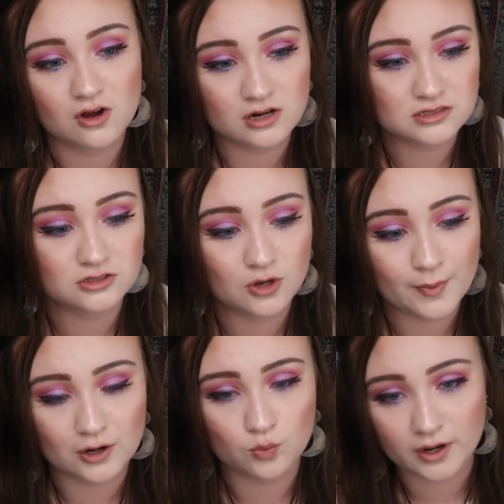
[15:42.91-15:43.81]
Honestly, no
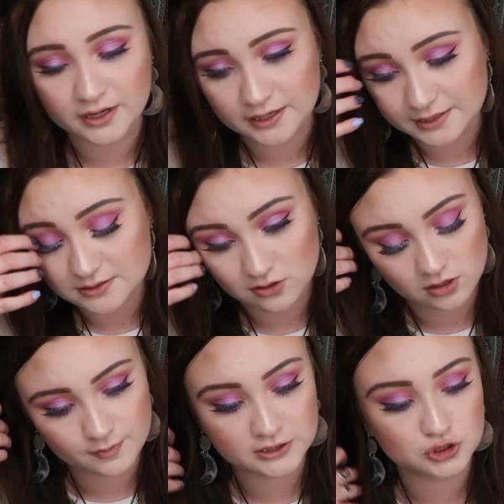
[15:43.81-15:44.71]
matter what it is,
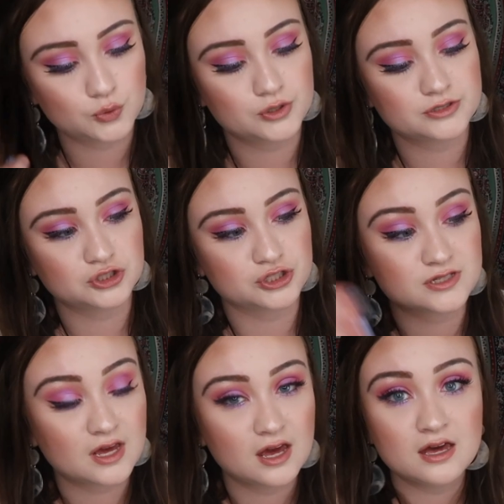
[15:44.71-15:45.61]
all of my chores and
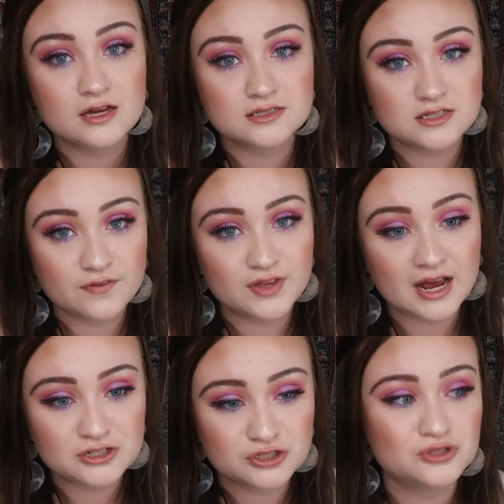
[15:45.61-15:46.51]
just stuff that
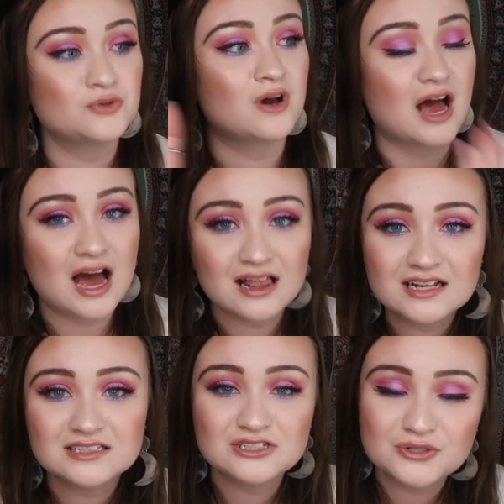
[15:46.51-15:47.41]
I do, I
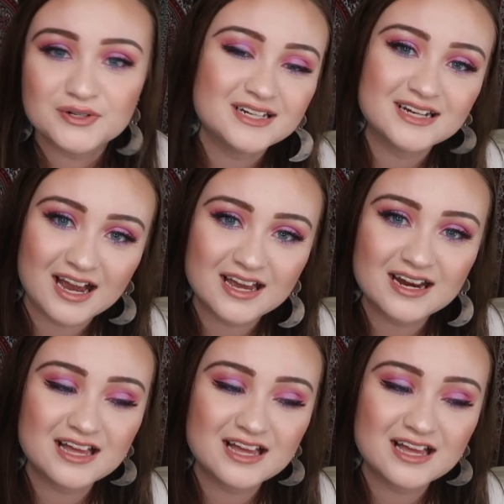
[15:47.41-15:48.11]
like to do it at night.